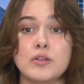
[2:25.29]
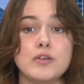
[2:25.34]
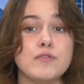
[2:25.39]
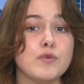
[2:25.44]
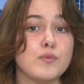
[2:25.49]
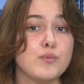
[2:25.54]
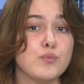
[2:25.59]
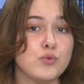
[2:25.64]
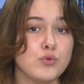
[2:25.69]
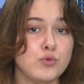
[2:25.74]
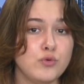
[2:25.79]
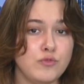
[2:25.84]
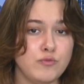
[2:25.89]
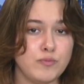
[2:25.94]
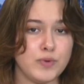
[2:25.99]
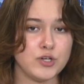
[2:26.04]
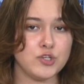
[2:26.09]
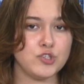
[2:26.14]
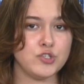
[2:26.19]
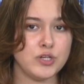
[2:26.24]
if approved
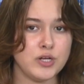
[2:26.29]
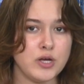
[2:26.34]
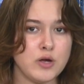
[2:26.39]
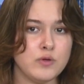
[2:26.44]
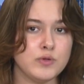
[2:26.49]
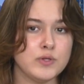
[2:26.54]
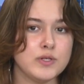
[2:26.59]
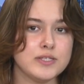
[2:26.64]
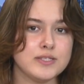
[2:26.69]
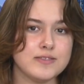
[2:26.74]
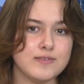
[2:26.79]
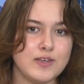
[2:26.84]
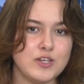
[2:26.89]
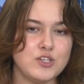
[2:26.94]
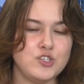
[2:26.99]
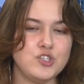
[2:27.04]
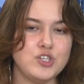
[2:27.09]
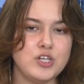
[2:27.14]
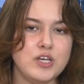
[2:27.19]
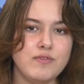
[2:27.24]
by shareholders,
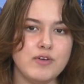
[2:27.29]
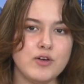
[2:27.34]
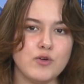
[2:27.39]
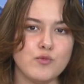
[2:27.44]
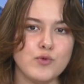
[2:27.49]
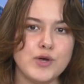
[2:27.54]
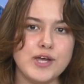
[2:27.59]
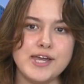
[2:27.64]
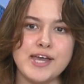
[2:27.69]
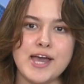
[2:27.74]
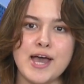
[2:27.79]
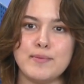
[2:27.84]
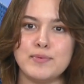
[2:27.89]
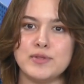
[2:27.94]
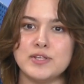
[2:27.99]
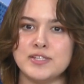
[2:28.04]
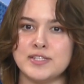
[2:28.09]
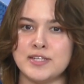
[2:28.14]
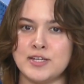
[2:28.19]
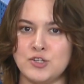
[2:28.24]
achieve a
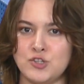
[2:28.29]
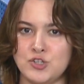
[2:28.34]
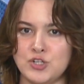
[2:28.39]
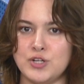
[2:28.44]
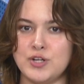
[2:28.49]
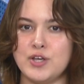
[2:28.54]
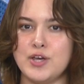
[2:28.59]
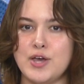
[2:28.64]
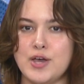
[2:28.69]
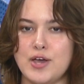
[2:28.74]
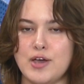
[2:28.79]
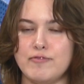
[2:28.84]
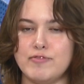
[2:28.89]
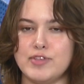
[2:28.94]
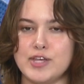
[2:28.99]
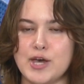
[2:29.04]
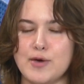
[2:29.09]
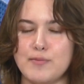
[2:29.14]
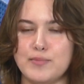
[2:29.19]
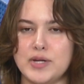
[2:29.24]
recapitalization of the
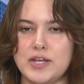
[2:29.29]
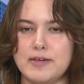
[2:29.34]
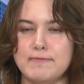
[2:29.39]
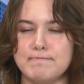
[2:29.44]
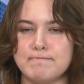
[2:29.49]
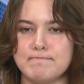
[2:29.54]
company.